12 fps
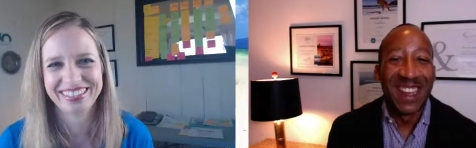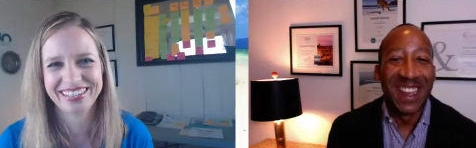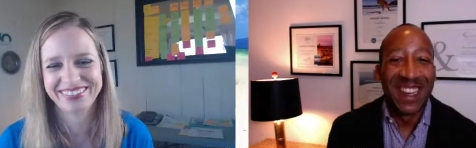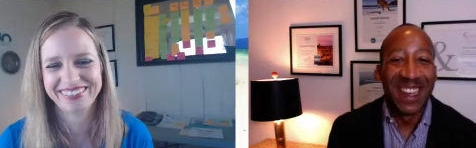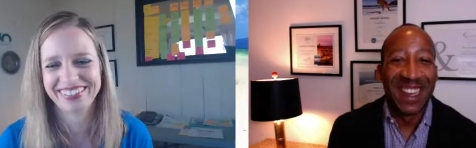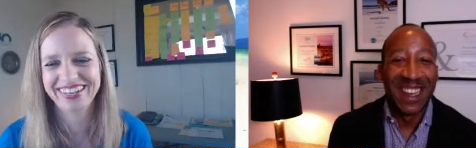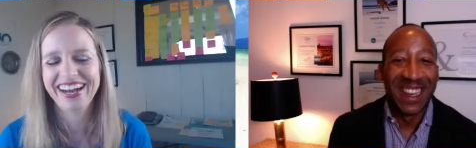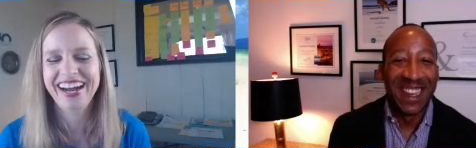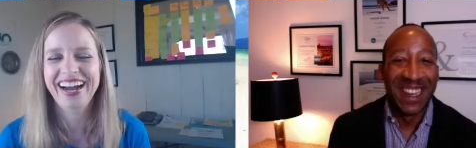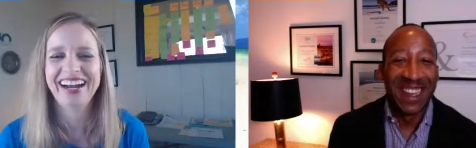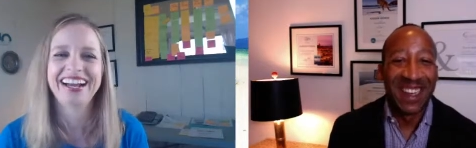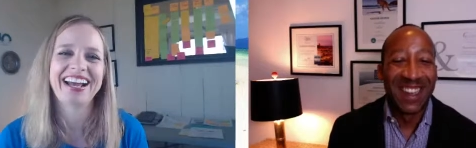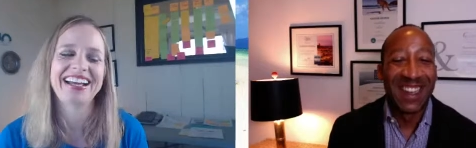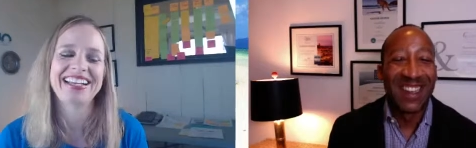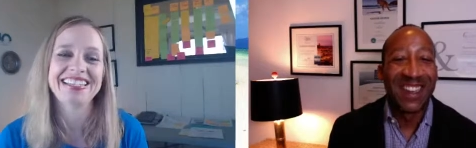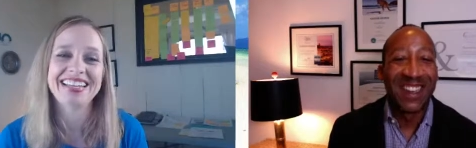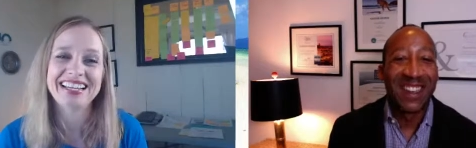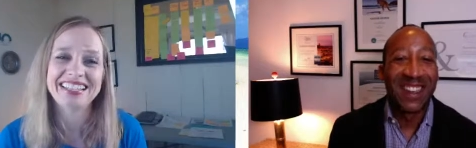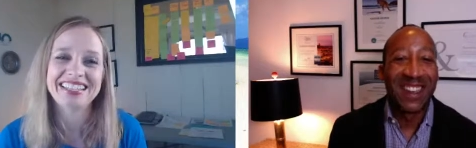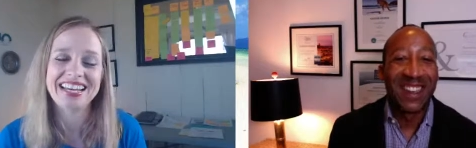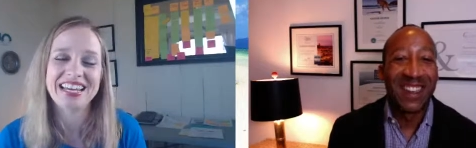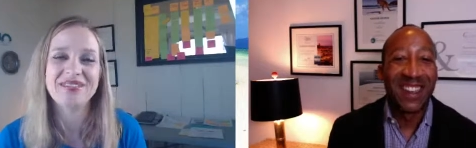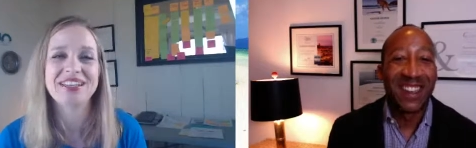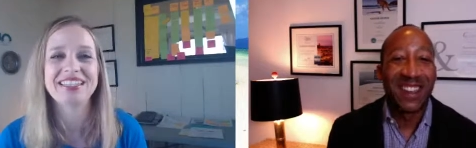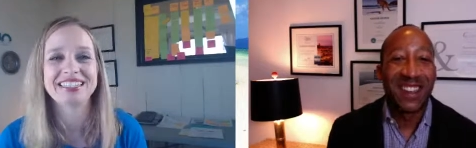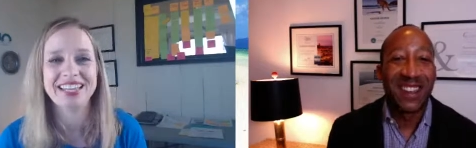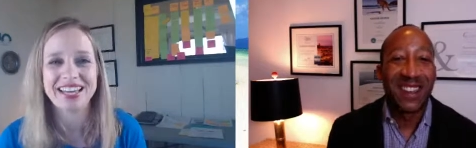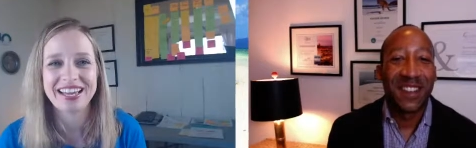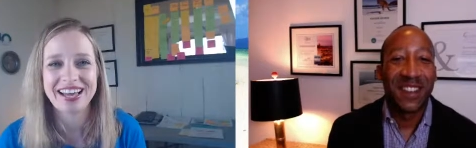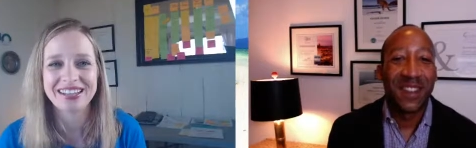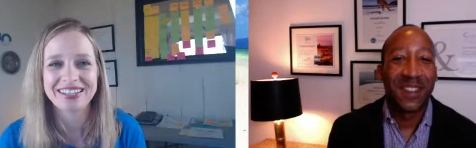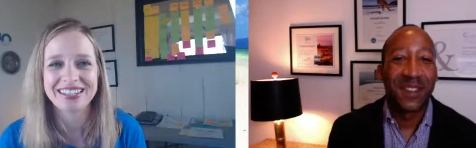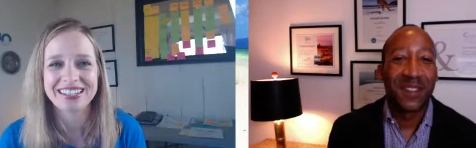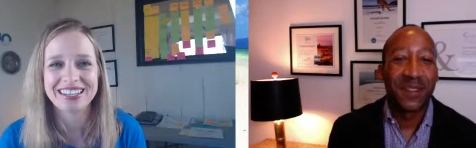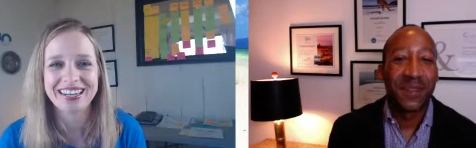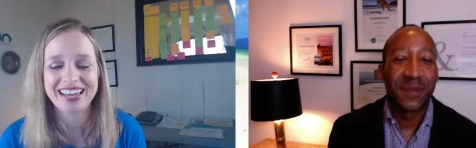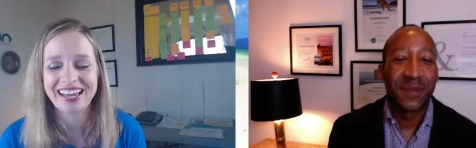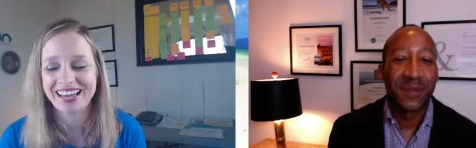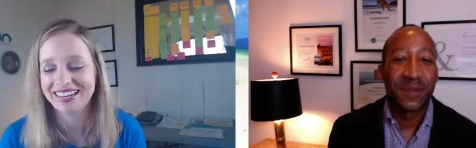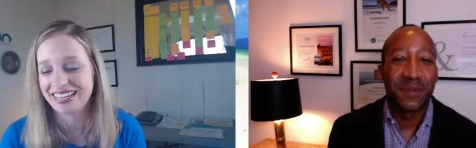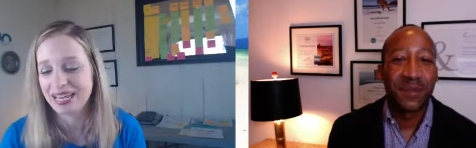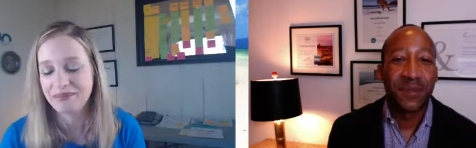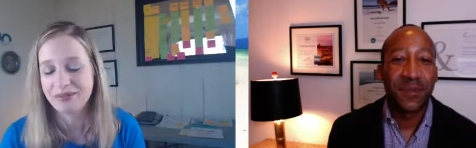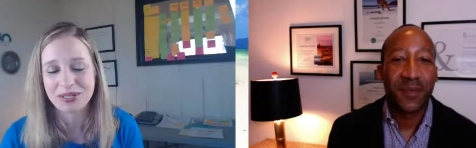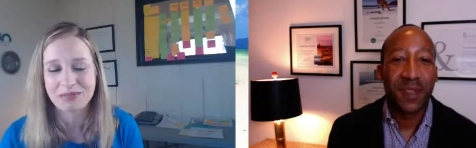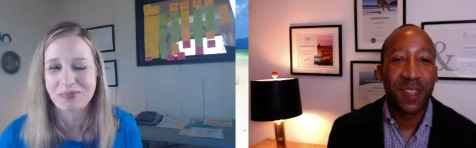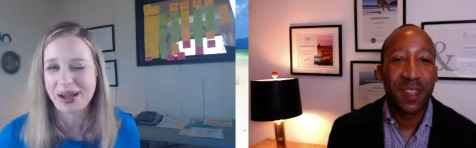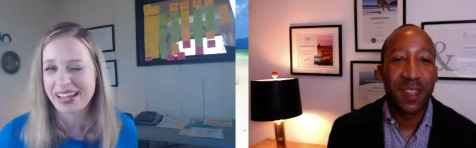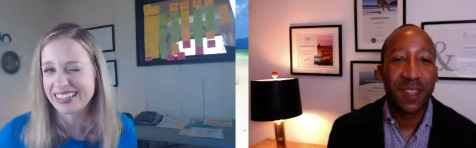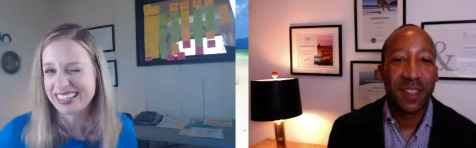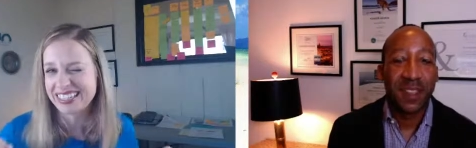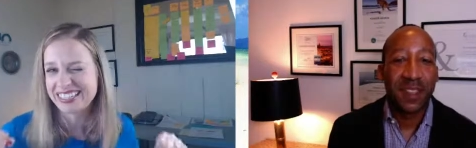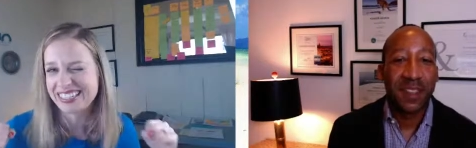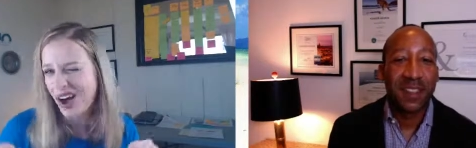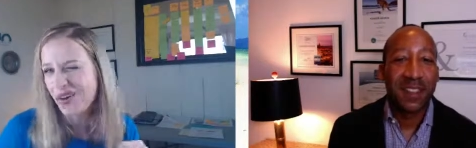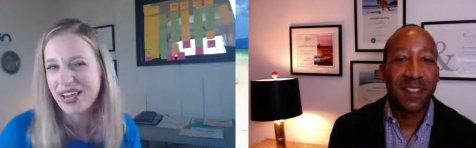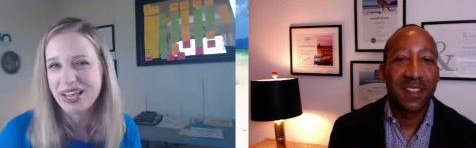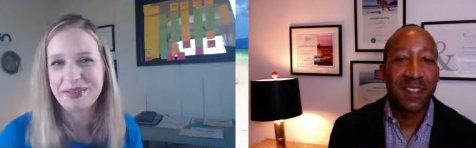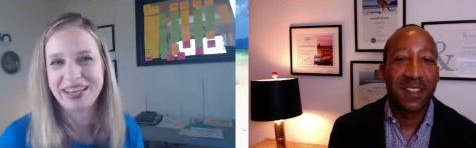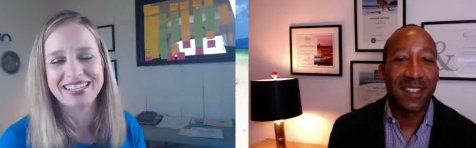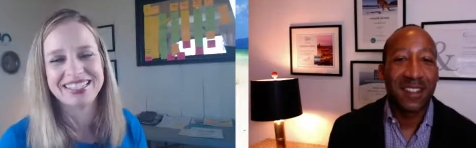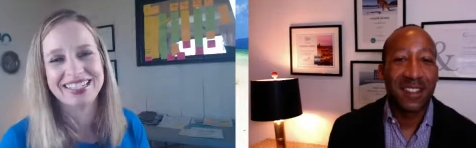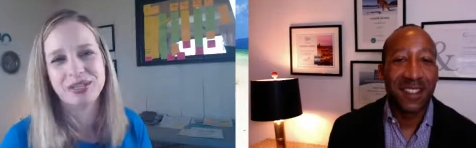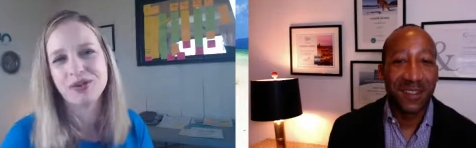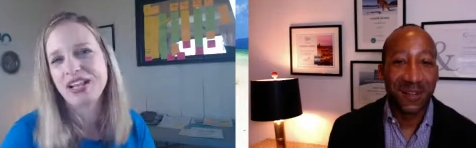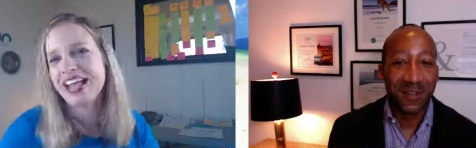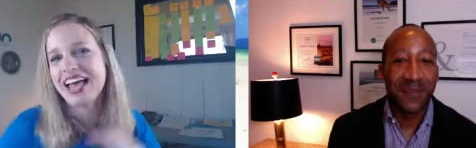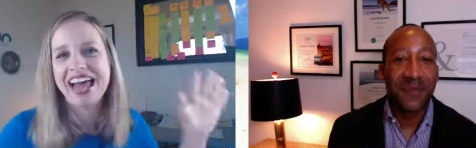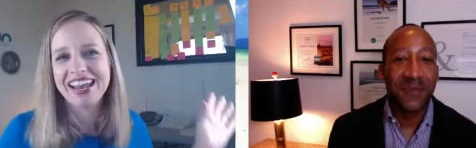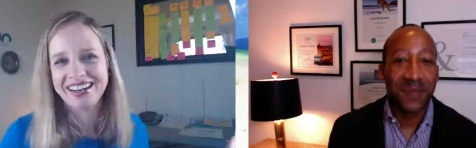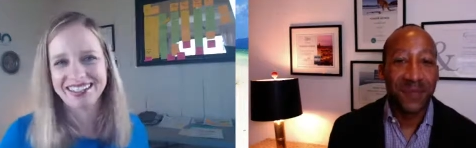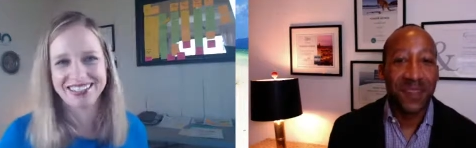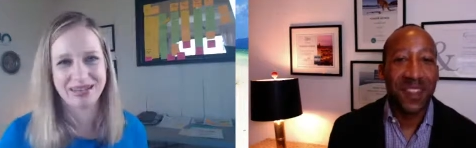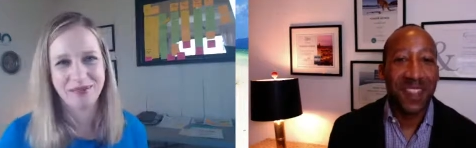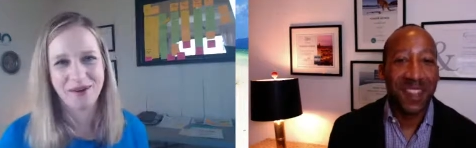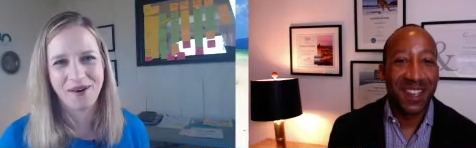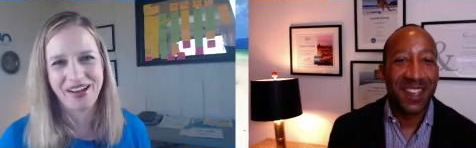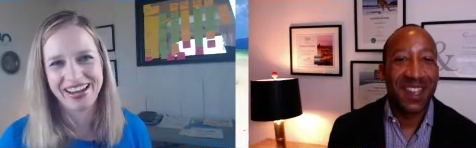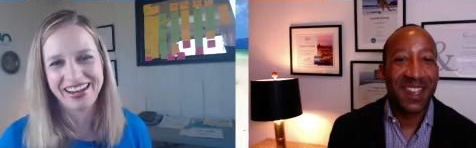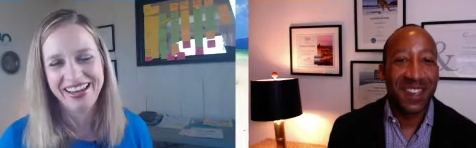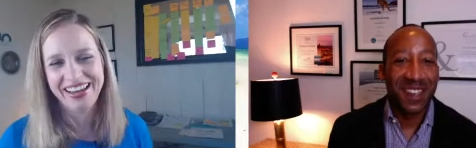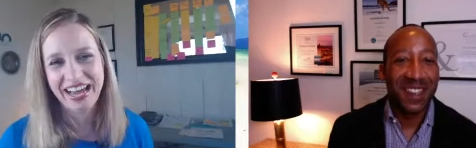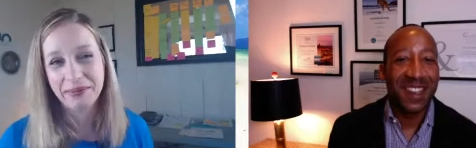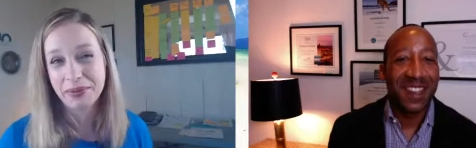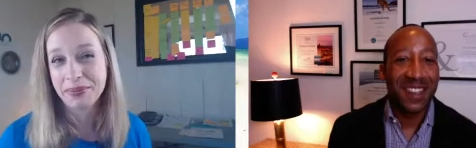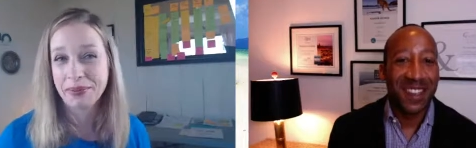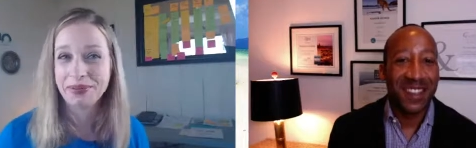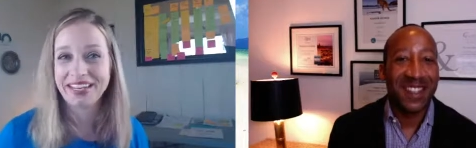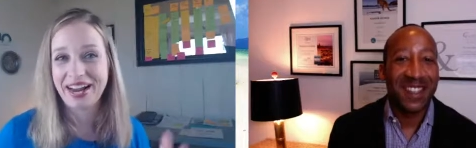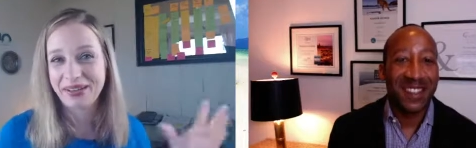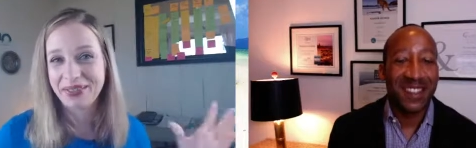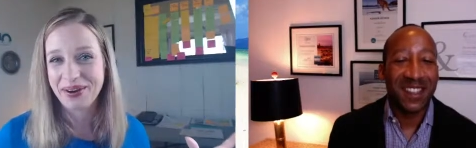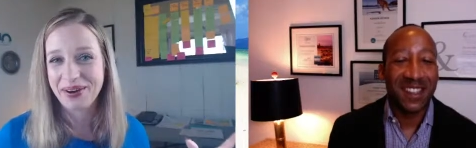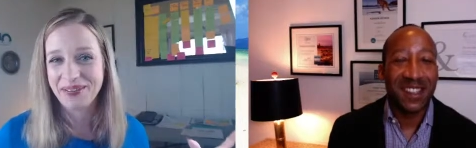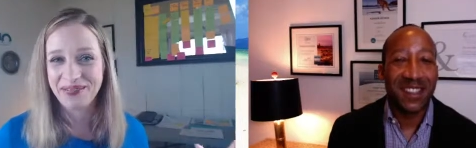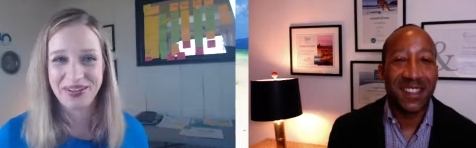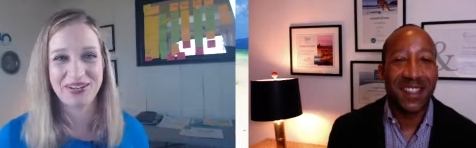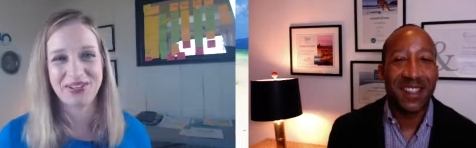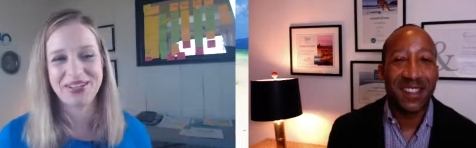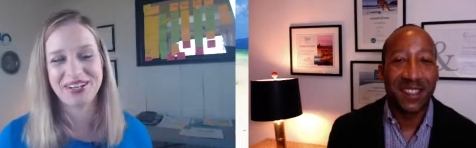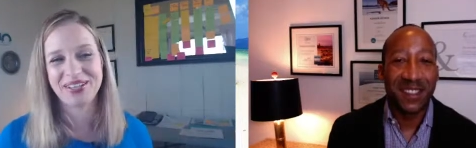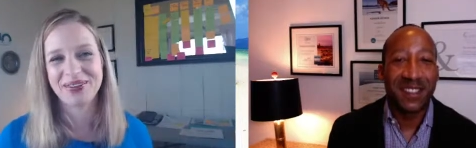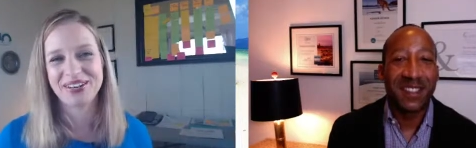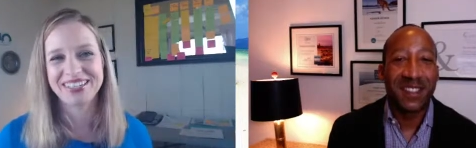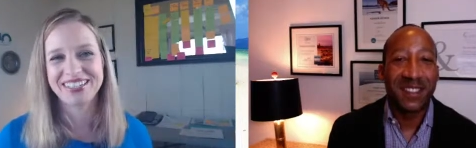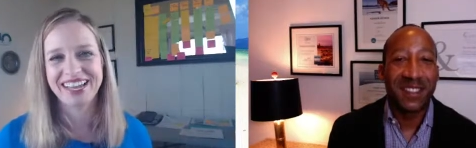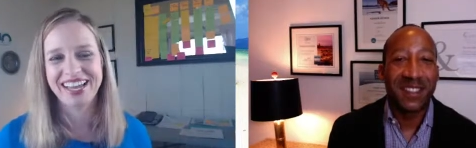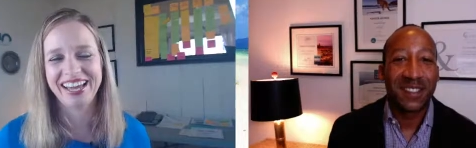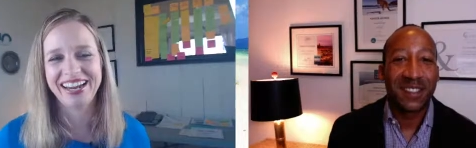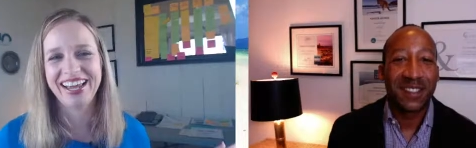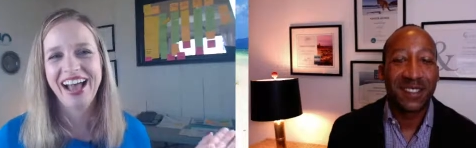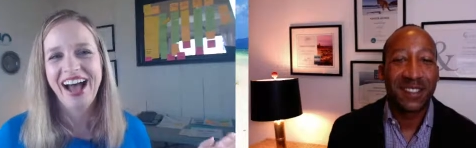Speaker 1: a lot of fun. All right, guys, stay safe and stay healthy and keep those bucket lists going because this will end at some point and we'll yes. be able to get out there and venture into the world again.